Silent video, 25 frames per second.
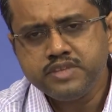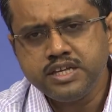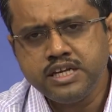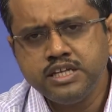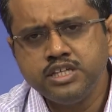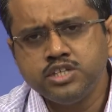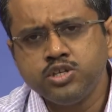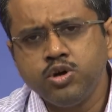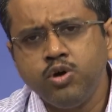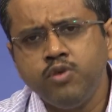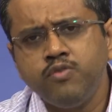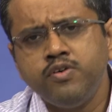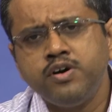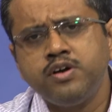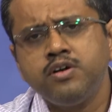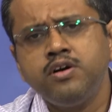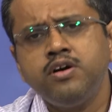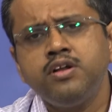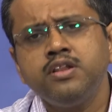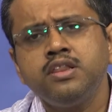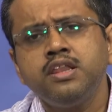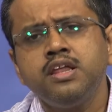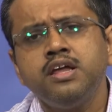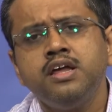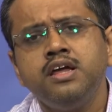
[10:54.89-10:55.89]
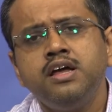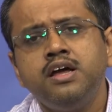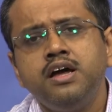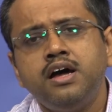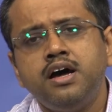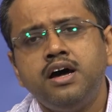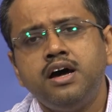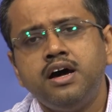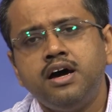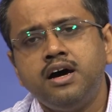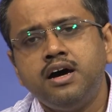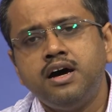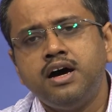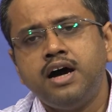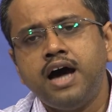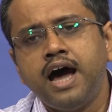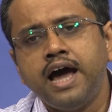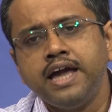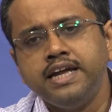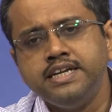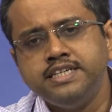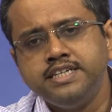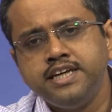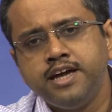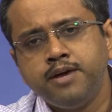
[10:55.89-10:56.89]
the overall
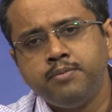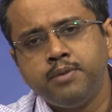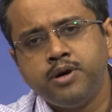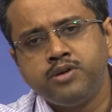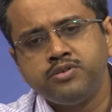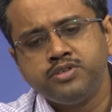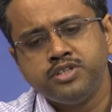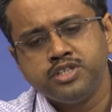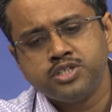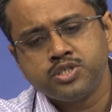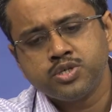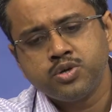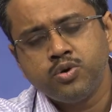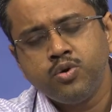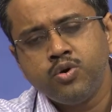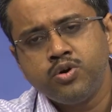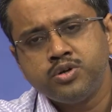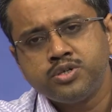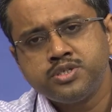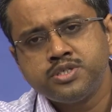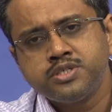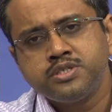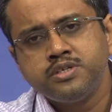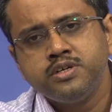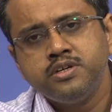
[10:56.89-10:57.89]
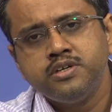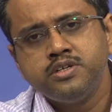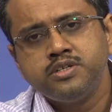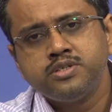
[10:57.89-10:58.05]
idea about this course.